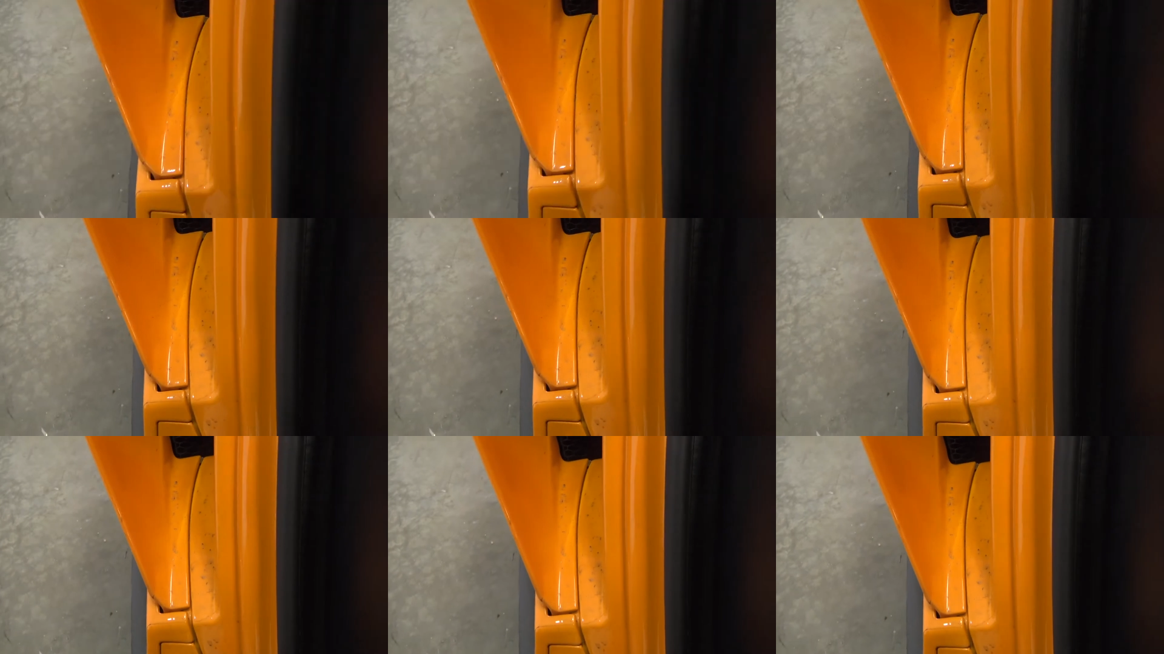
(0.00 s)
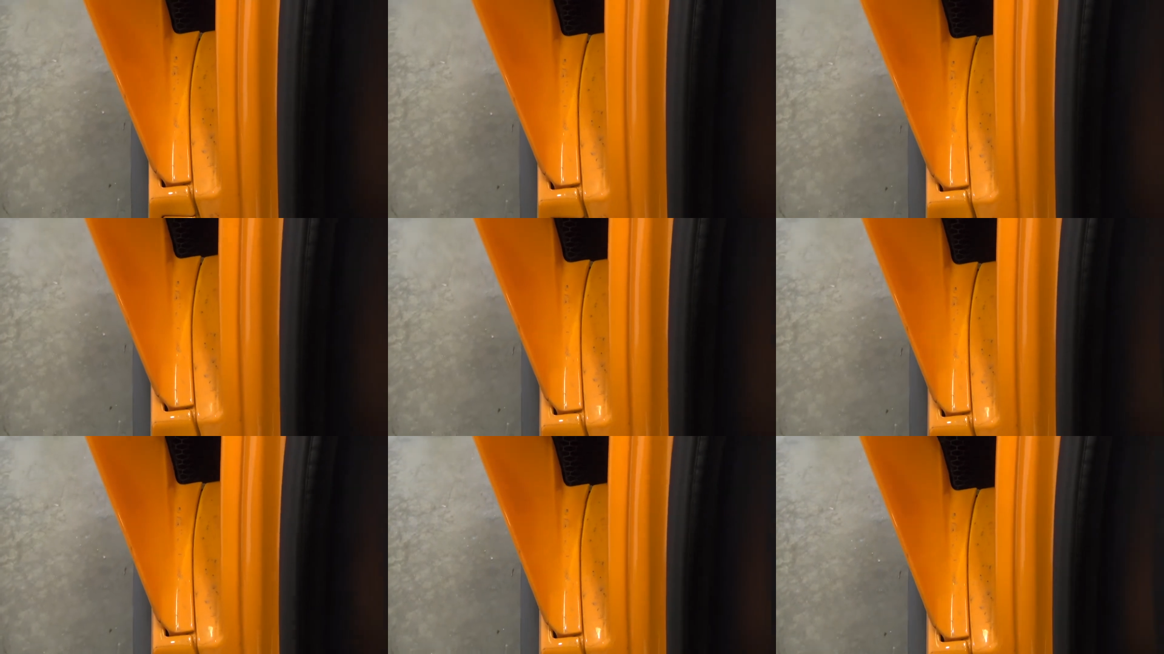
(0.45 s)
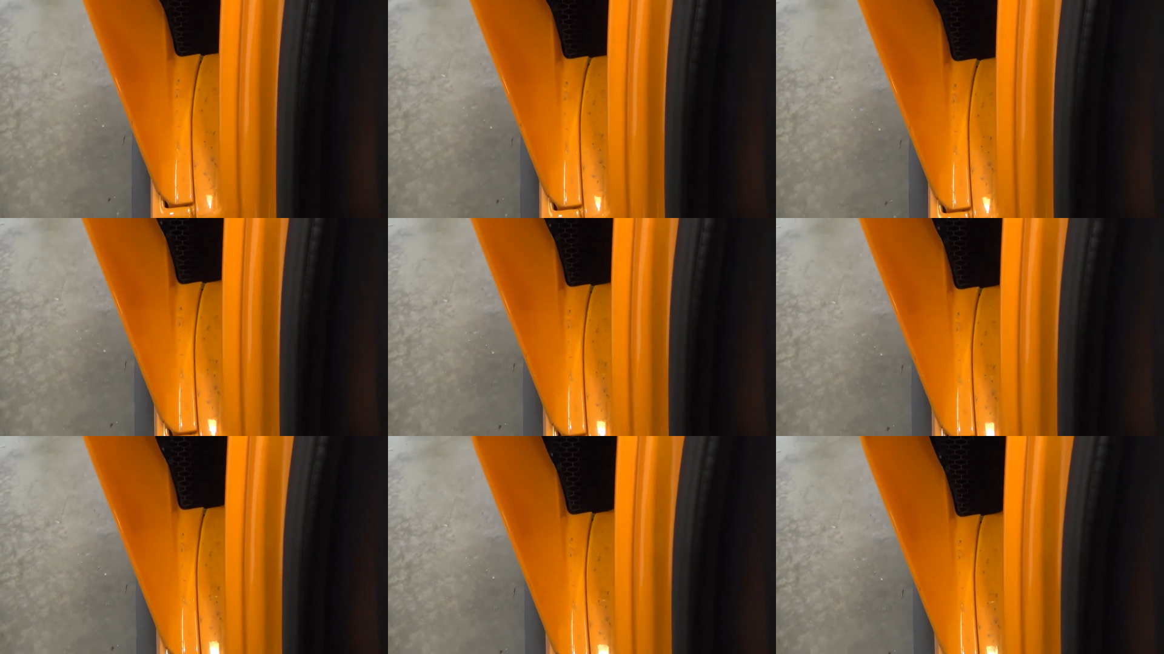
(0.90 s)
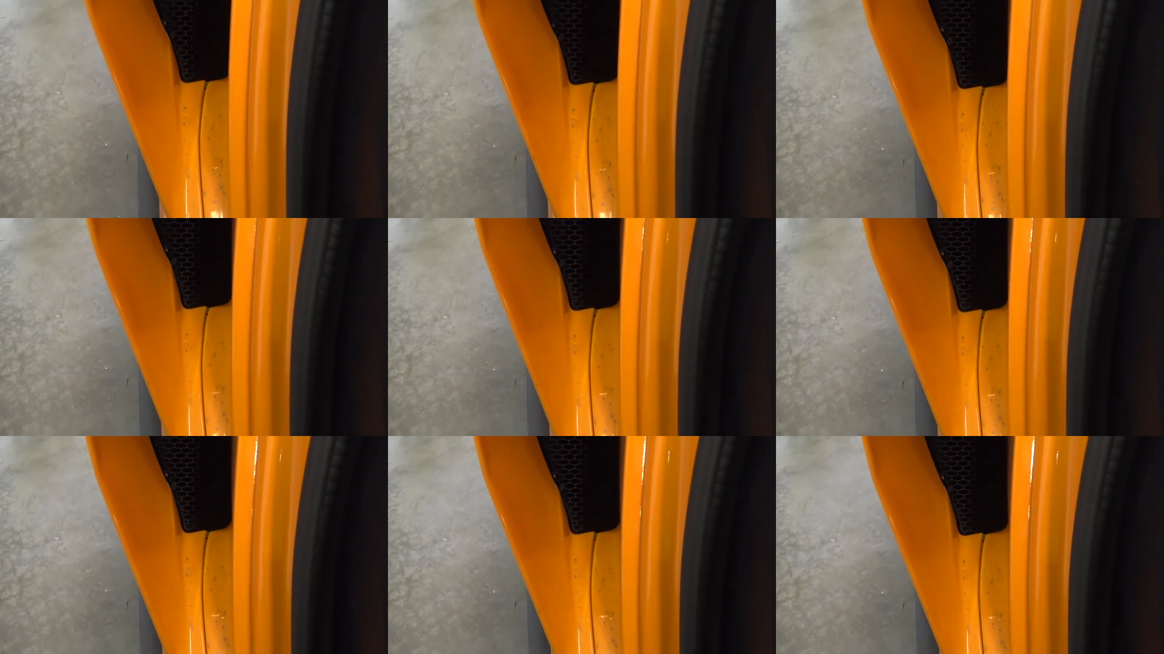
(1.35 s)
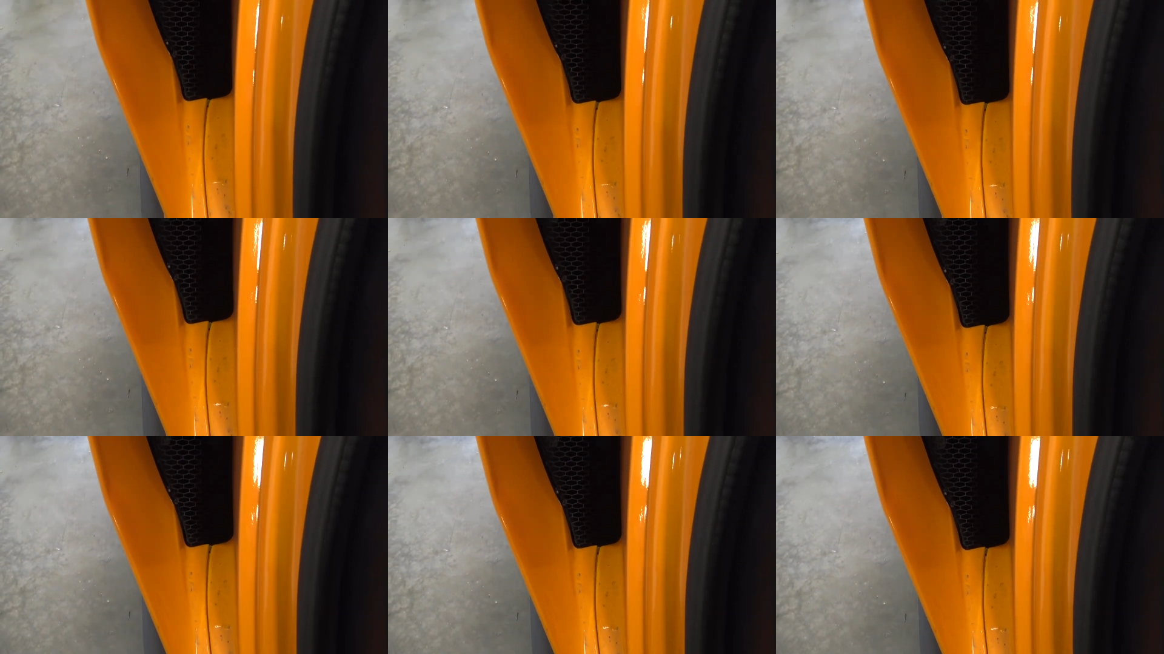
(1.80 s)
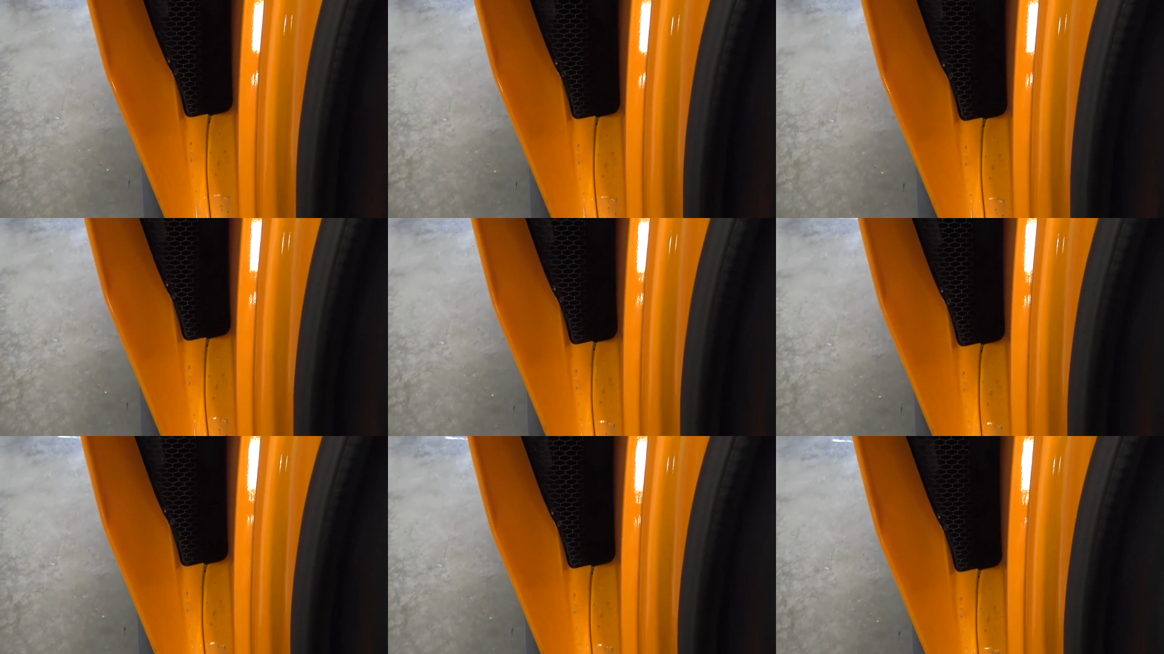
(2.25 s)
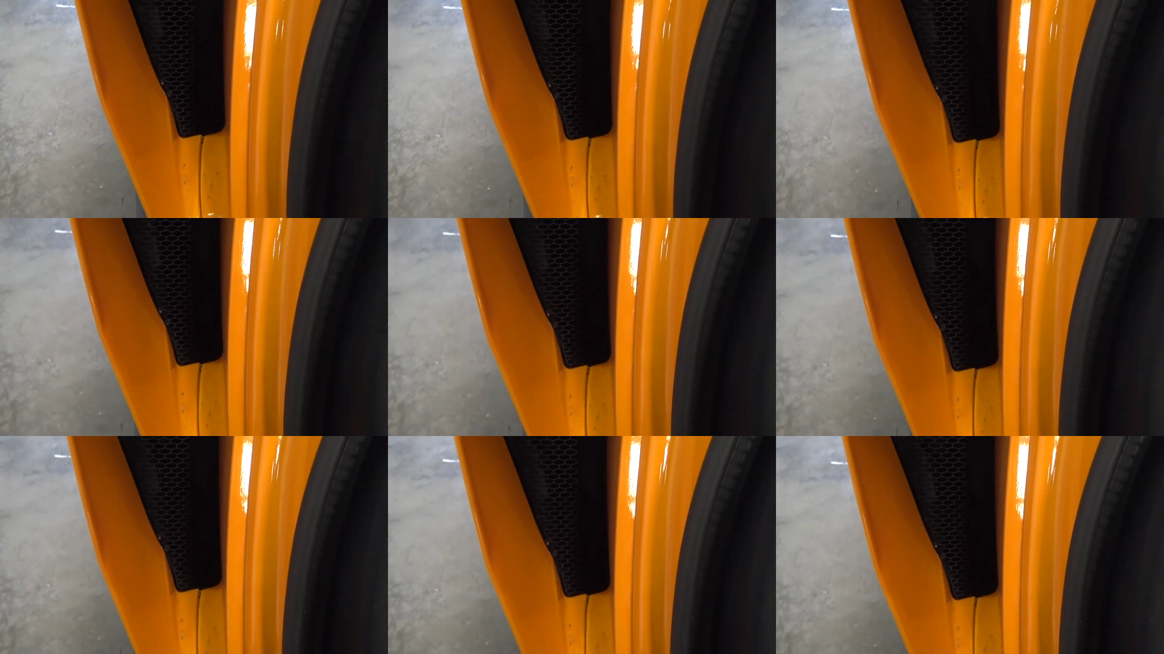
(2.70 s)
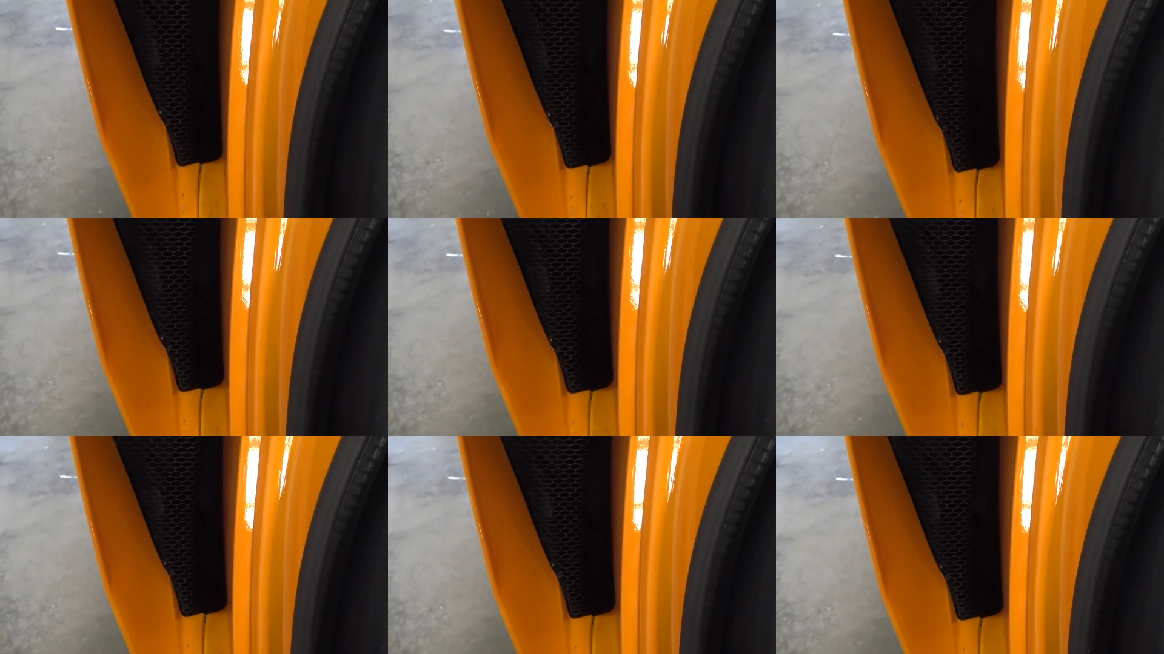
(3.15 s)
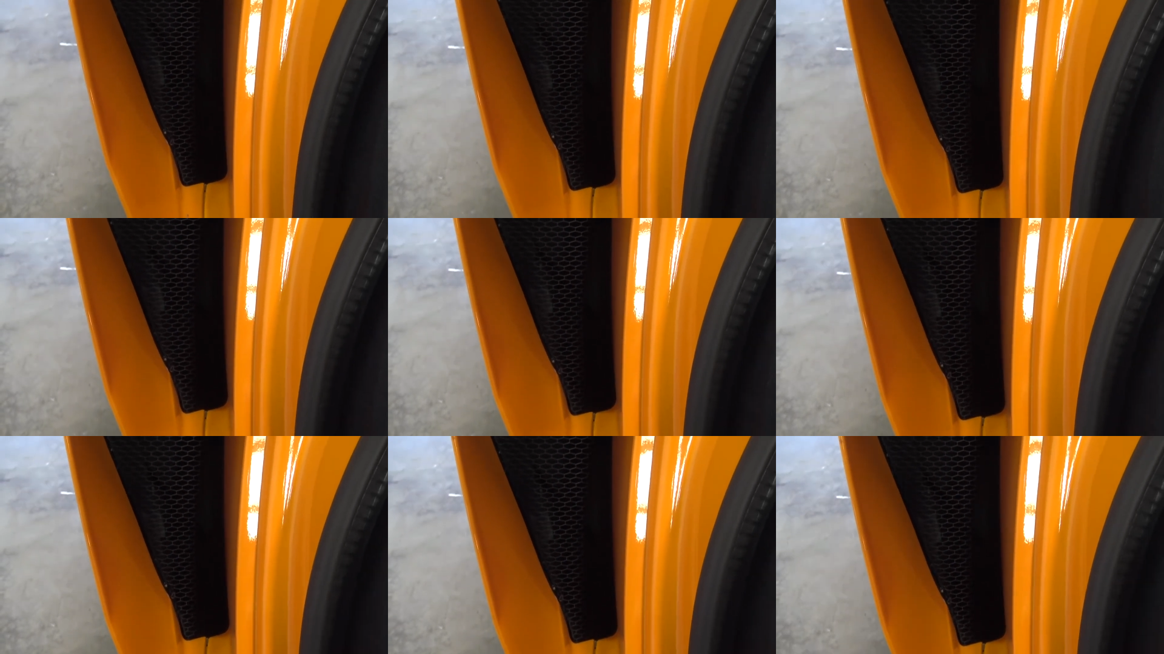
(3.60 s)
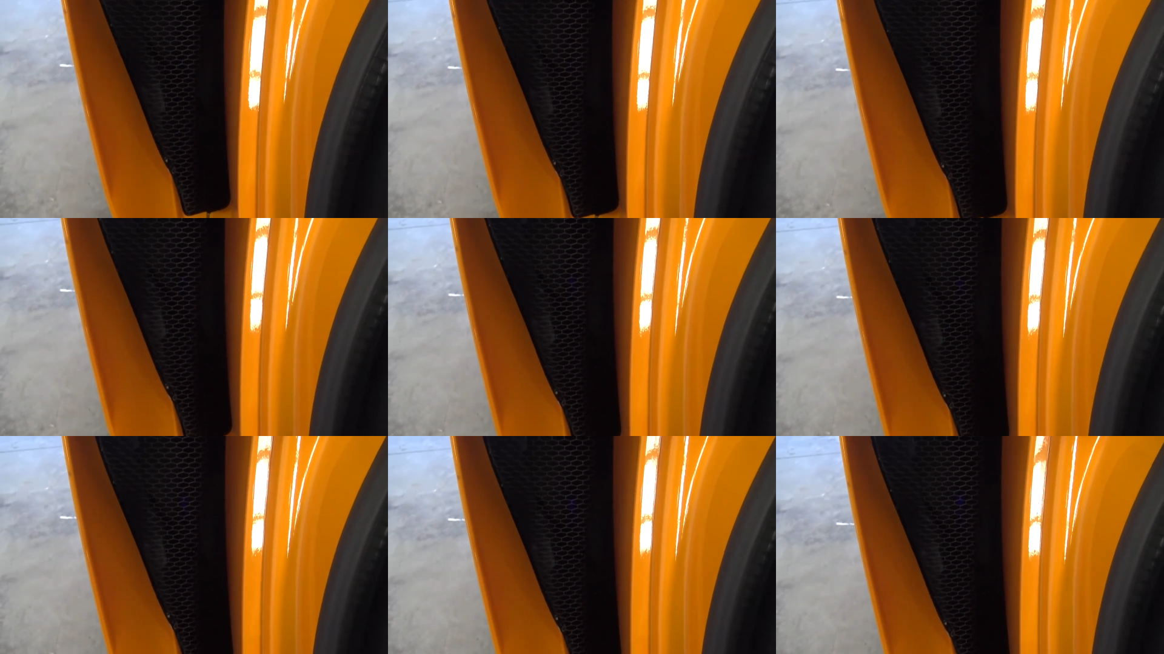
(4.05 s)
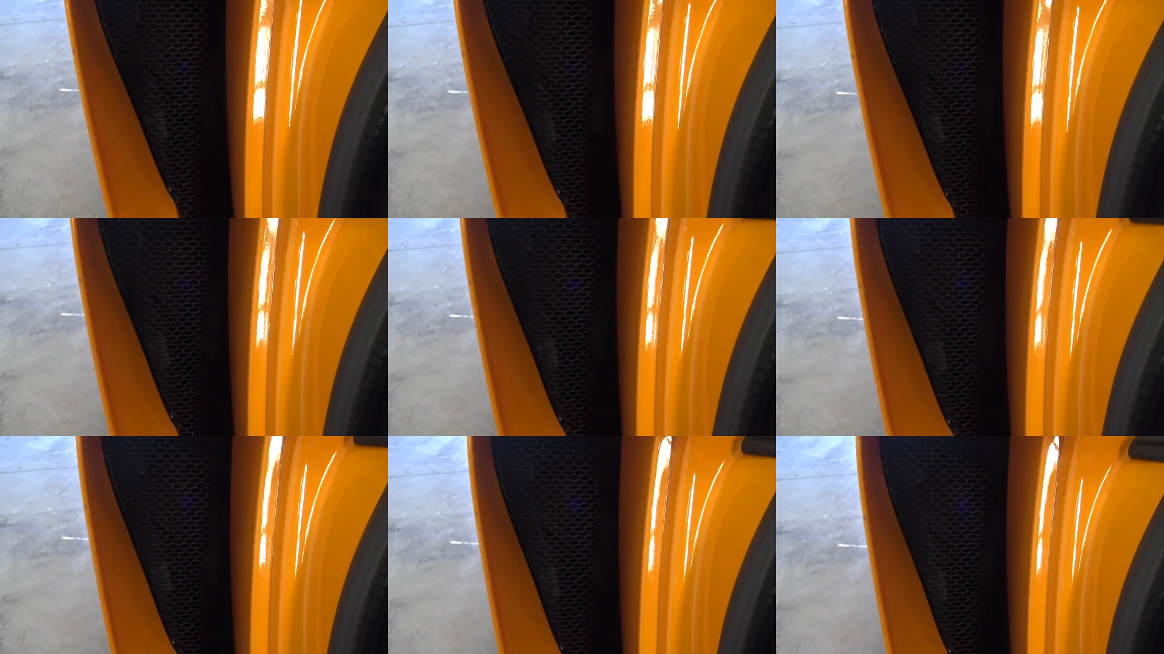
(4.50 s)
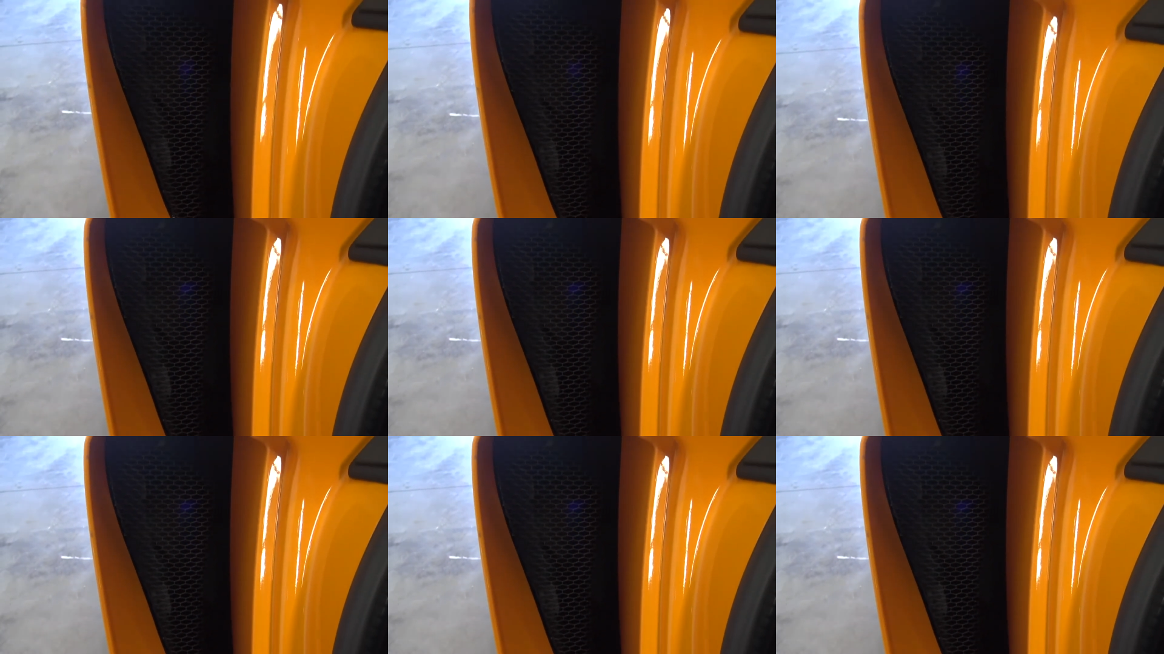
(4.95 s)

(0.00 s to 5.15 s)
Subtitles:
Nobody's mouth can be seen.